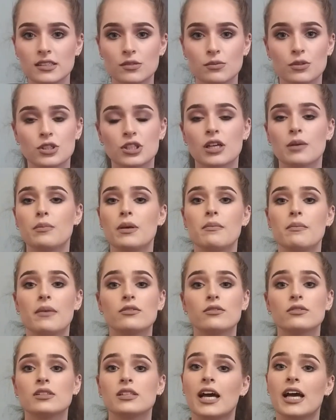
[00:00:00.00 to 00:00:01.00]
which can be
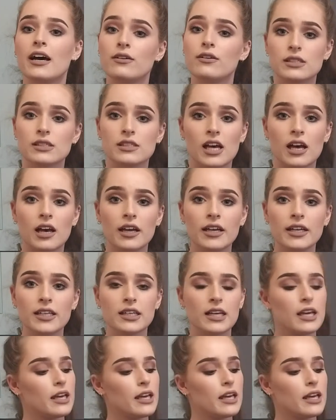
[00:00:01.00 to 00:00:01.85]
mounted outside.